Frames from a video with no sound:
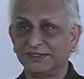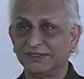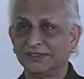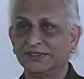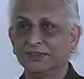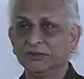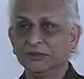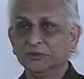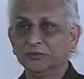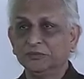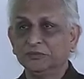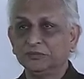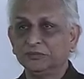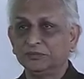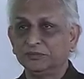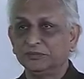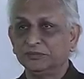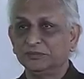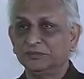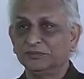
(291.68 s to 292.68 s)

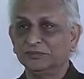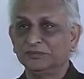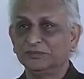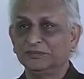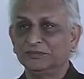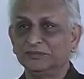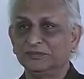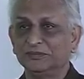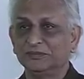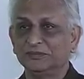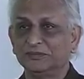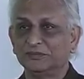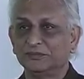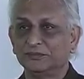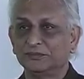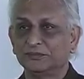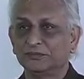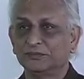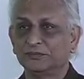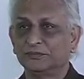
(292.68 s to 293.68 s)

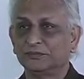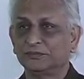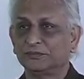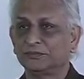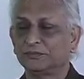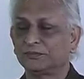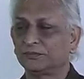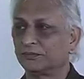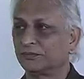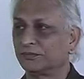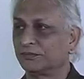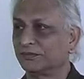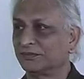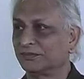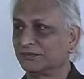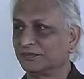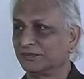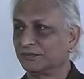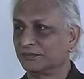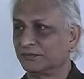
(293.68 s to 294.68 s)

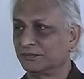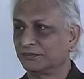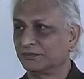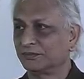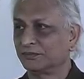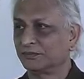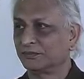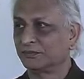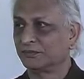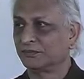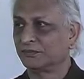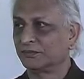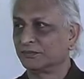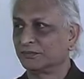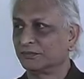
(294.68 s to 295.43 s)
No one is speaking in this clip.